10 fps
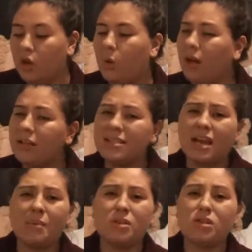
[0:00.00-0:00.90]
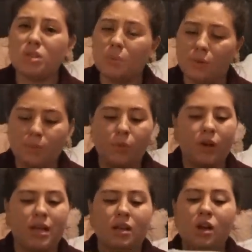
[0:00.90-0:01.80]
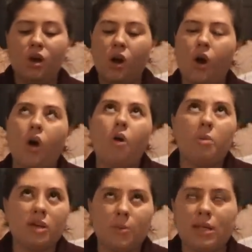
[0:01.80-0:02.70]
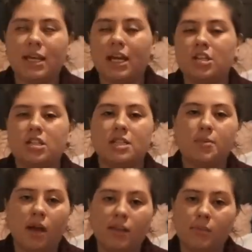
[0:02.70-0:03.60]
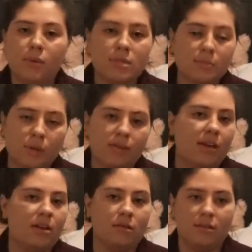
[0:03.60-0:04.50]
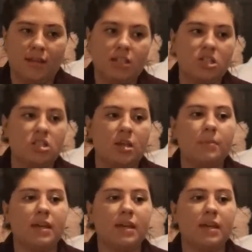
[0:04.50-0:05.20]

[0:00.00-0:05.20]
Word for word: Quality time is super important. Open communication is probably the most important thing in a relationship.